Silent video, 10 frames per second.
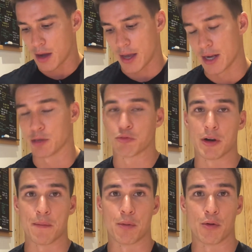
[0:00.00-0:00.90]
It is
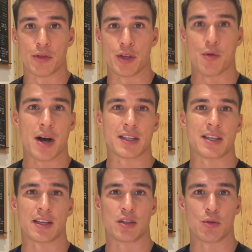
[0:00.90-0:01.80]
really important that you are
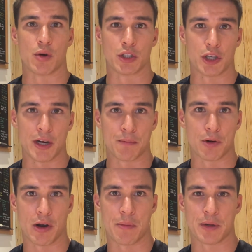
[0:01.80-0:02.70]
sticking to one training
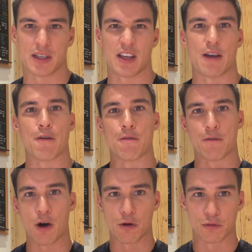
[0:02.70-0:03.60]
program because it
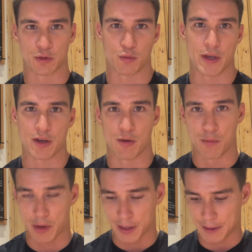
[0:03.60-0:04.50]
evolves week on
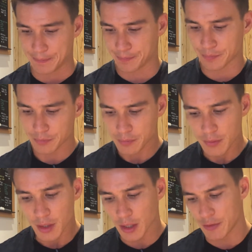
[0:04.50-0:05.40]
week.
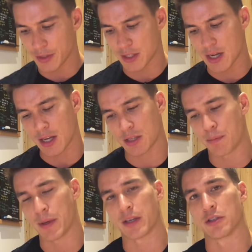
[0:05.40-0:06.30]
If you start to
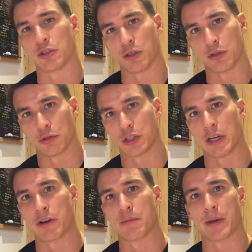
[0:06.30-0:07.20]
pick and choose or
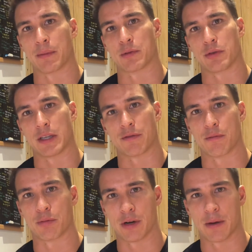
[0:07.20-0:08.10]
cherry pick between
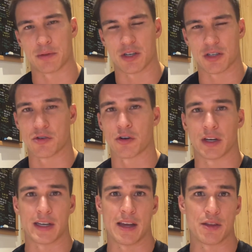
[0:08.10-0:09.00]
different programs, you're just not
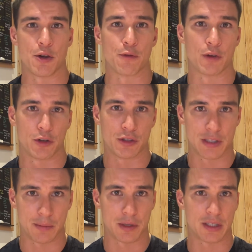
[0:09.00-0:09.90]
going to get the overload
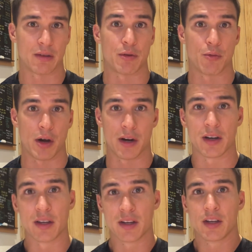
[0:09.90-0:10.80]
stimulus that we want.
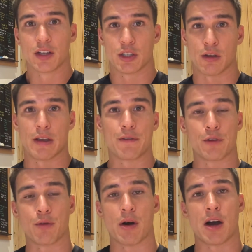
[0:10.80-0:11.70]
So if
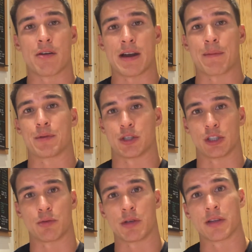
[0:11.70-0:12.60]
you are in that
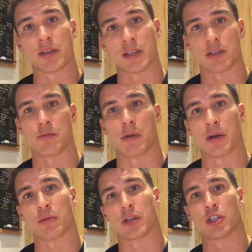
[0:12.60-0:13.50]
position where you think you
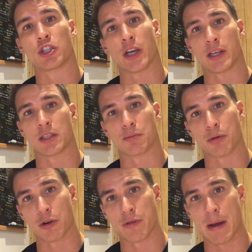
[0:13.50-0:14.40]
might want to change
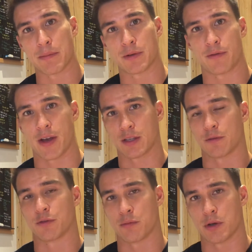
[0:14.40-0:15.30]
programs, first
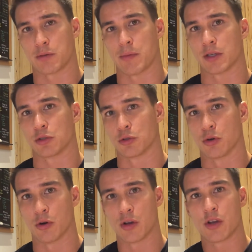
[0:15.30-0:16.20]
and foremost, make
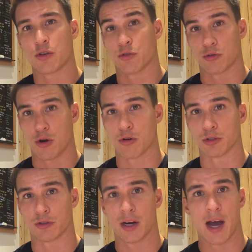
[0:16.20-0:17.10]
sure your
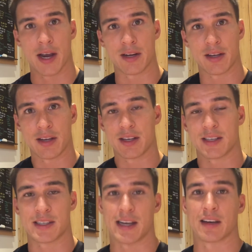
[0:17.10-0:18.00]
goals are aligned.
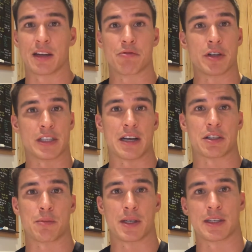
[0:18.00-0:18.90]
Secondly, reach out
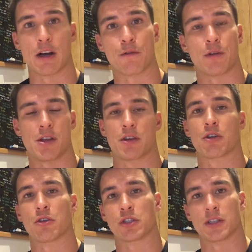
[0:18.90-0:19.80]
to myself or any of the
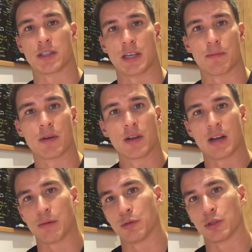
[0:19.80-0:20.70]
coaching team
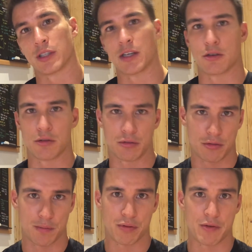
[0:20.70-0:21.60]
and we'll send you through
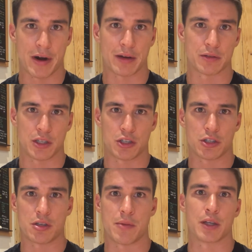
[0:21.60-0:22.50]
the prerequisites
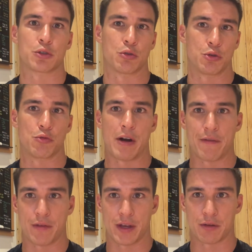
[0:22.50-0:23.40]
just to make sure you're
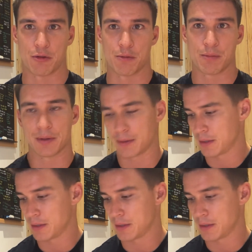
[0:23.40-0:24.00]
right for that group.